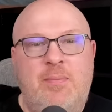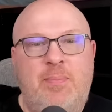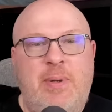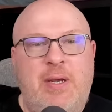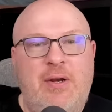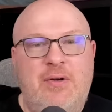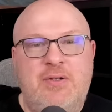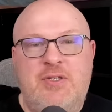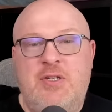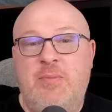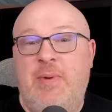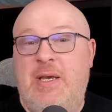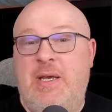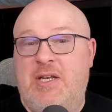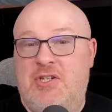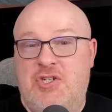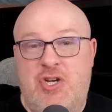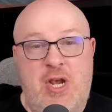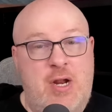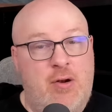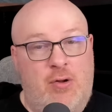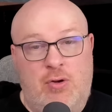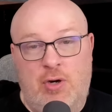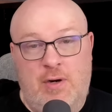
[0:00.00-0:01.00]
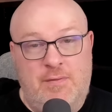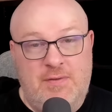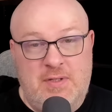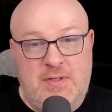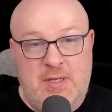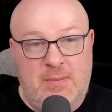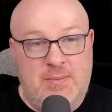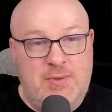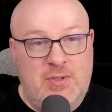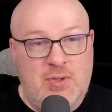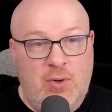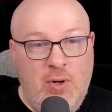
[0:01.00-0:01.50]
appears to be a channeler of
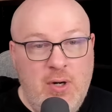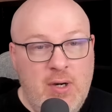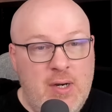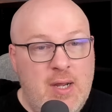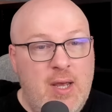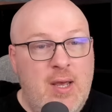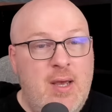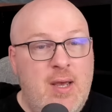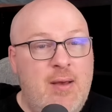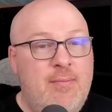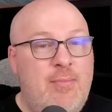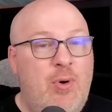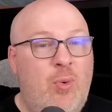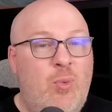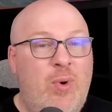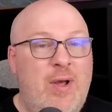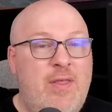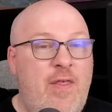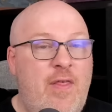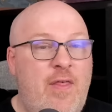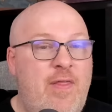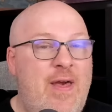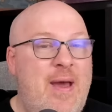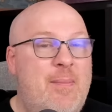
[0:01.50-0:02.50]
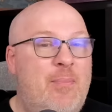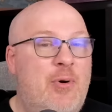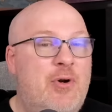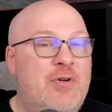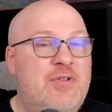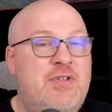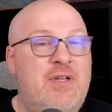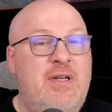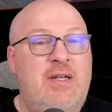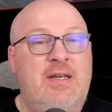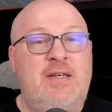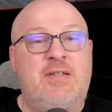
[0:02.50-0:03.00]
some sort, but whether that
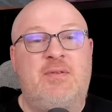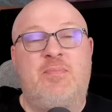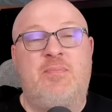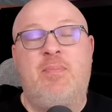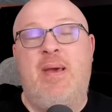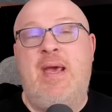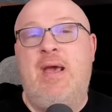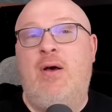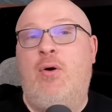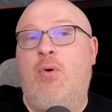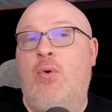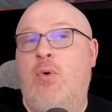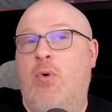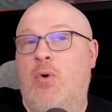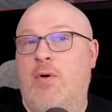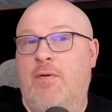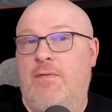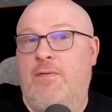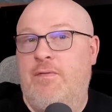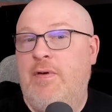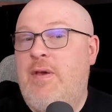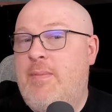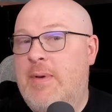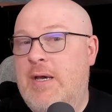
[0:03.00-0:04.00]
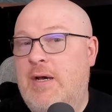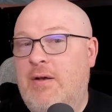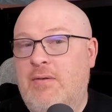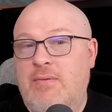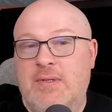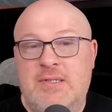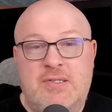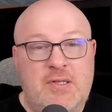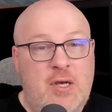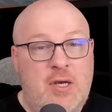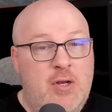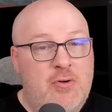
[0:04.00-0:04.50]
person is male or female
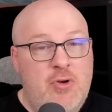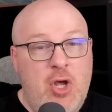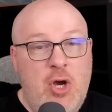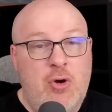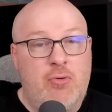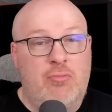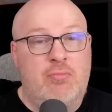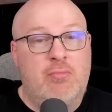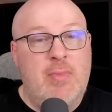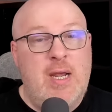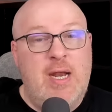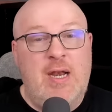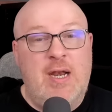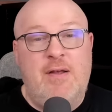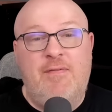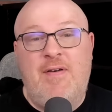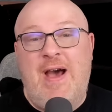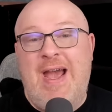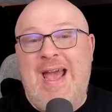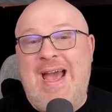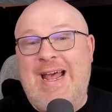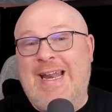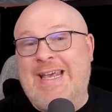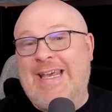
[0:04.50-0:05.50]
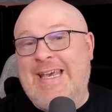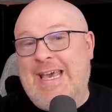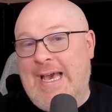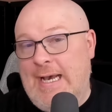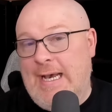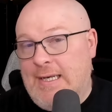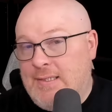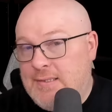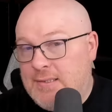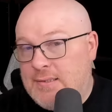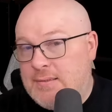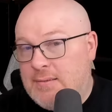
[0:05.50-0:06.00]
is unknown. And if I had a
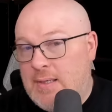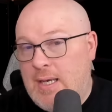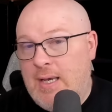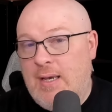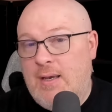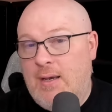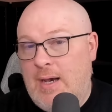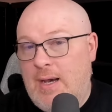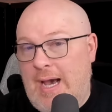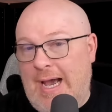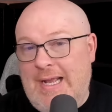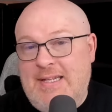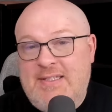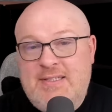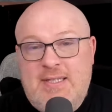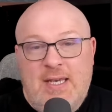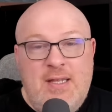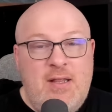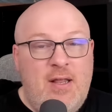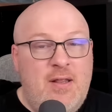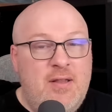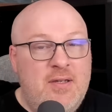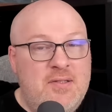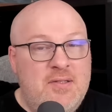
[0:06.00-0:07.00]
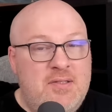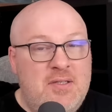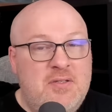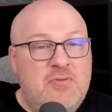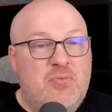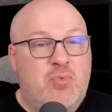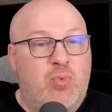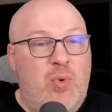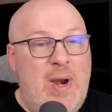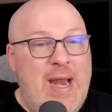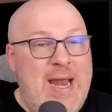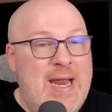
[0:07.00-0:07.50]
guess, I'd say that this is
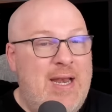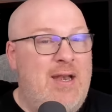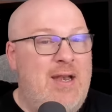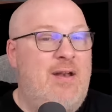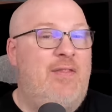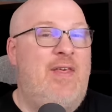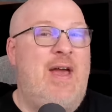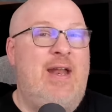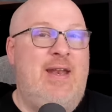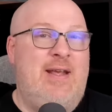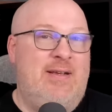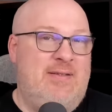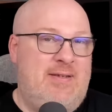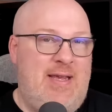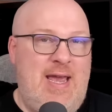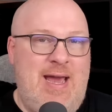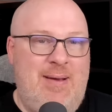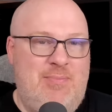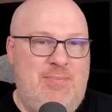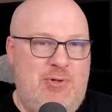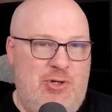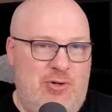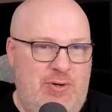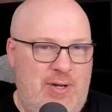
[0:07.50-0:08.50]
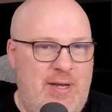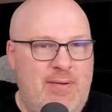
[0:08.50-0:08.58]
Rand that has captured